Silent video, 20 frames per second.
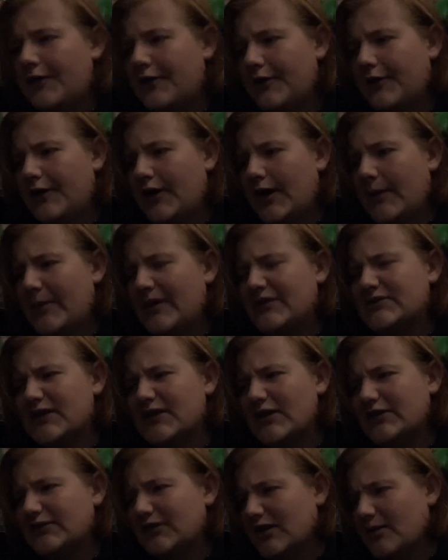Um, I'd
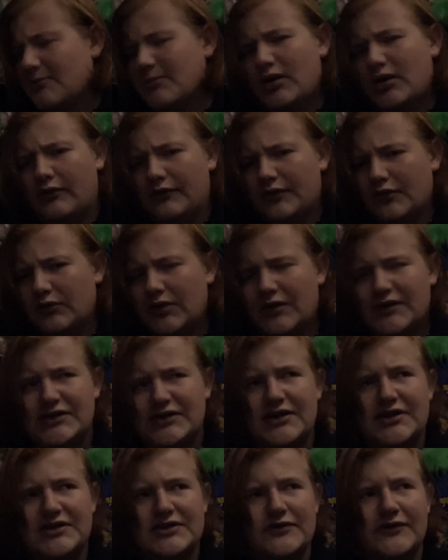say it's like a middle of the road
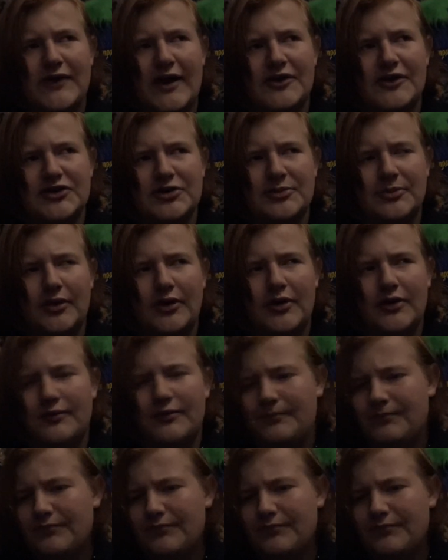series 2000 book.